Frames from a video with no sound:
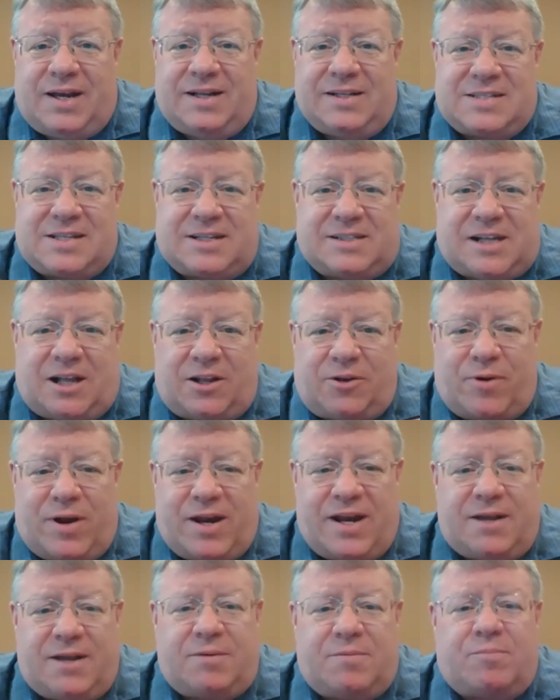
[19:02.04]
it's
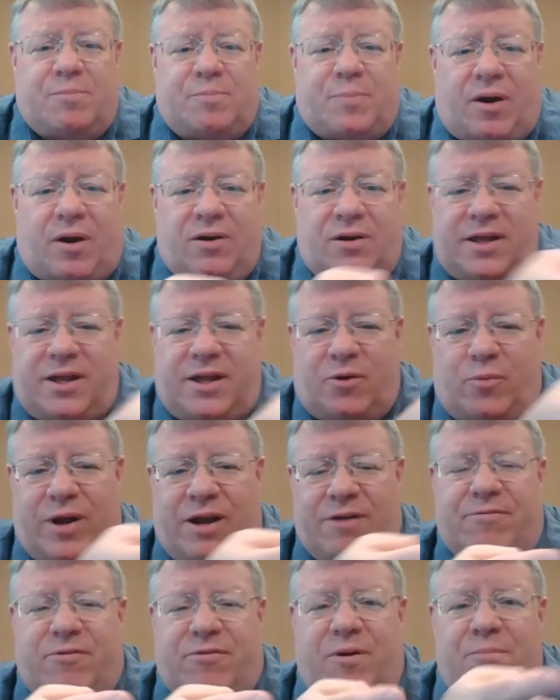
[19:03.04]
accelerating partly
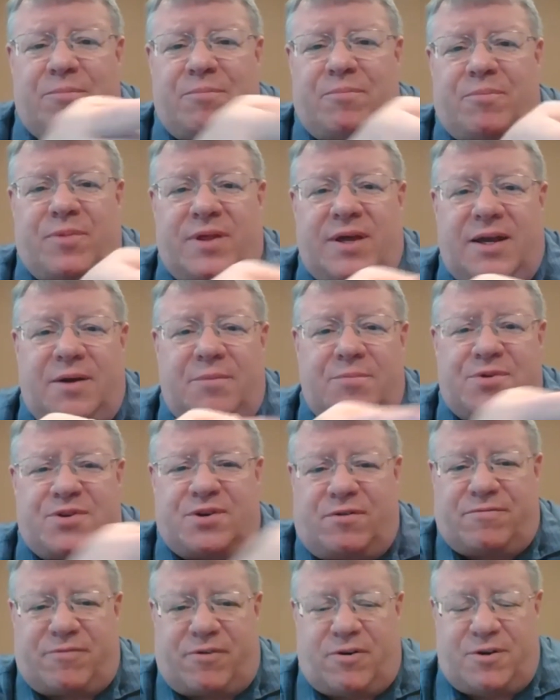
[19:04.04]
away from the
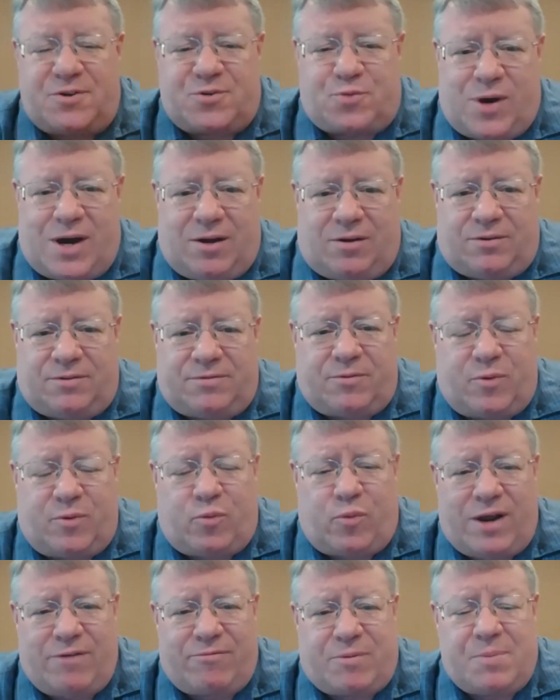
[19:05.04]
observer as well,
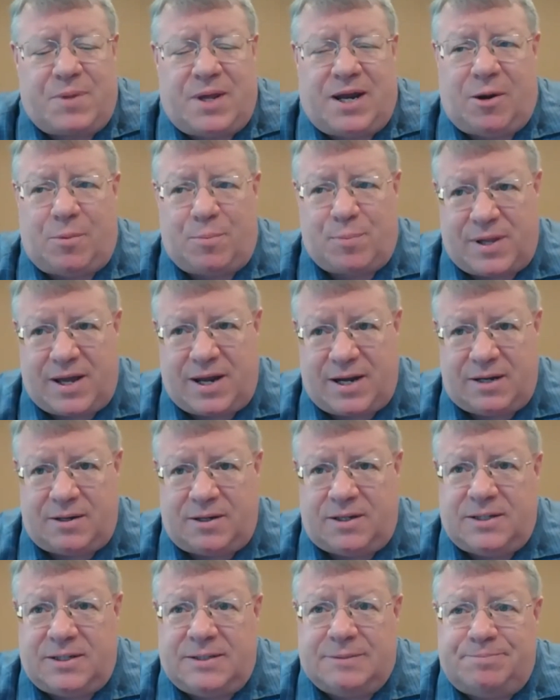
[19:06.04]
away from the airplane.
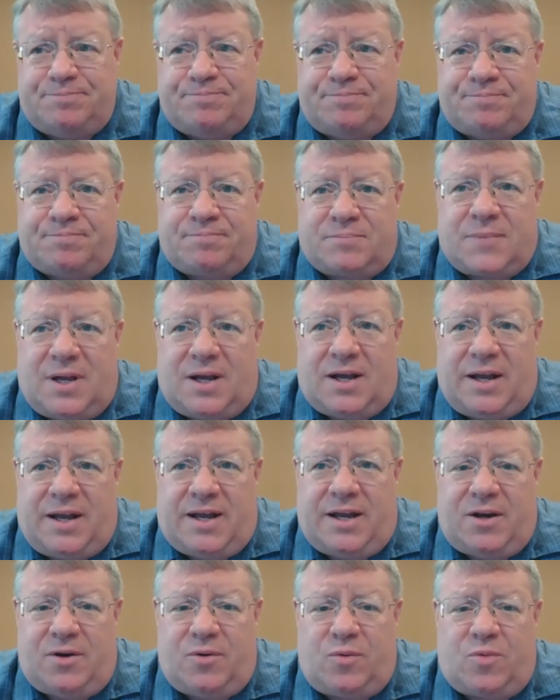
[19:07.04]

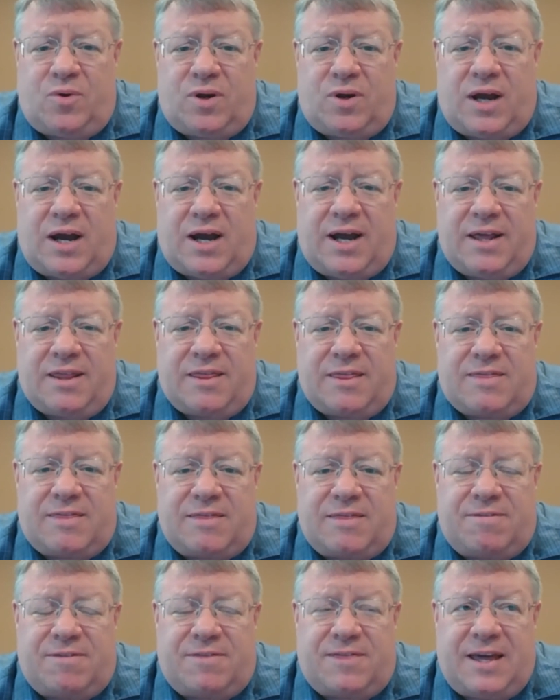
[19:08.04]
And I
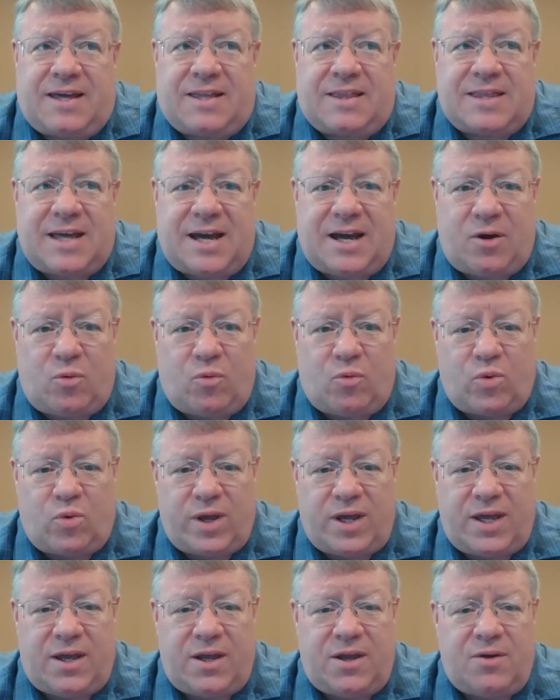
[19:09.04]
think that
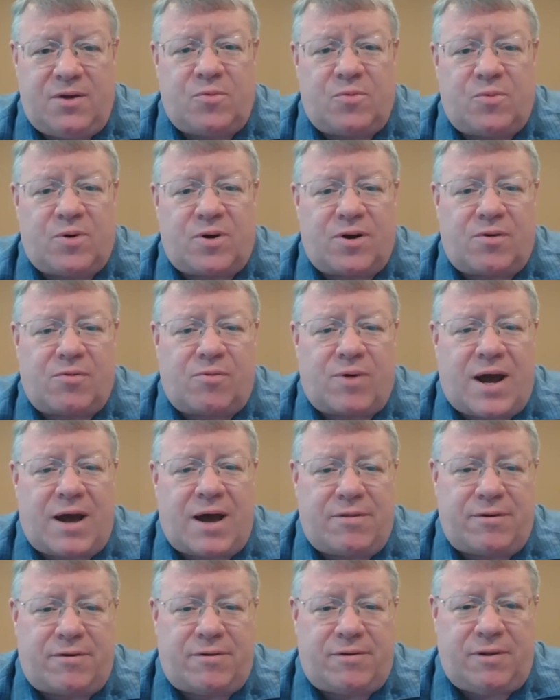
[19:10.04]
we were
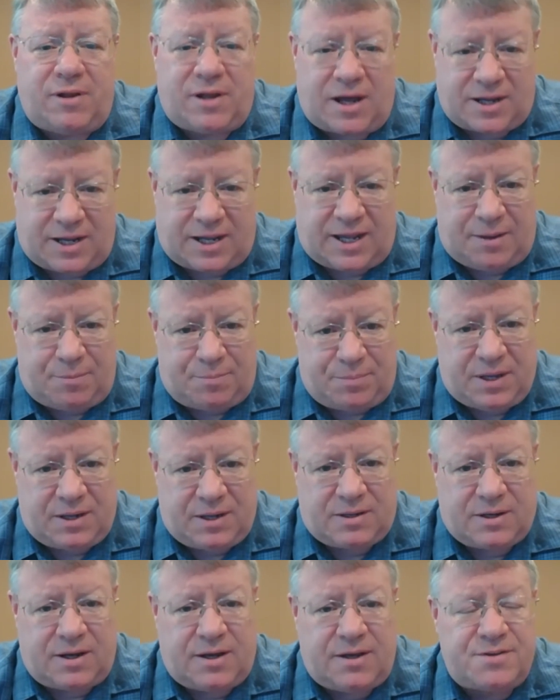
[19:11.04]
rather lucky
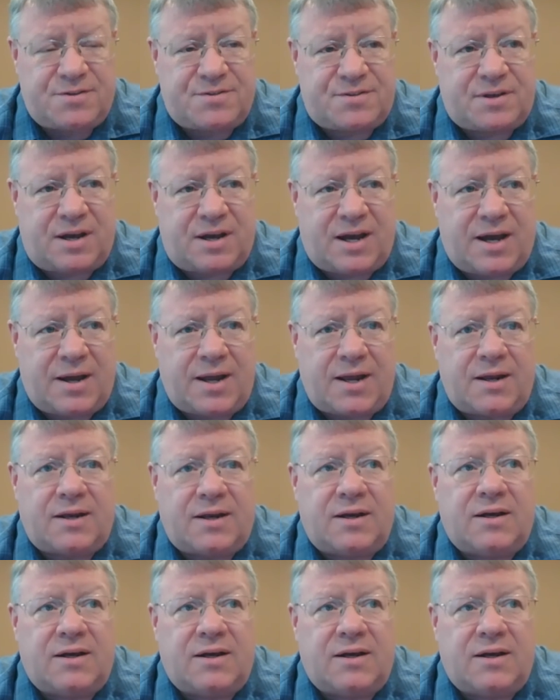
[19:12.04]
because I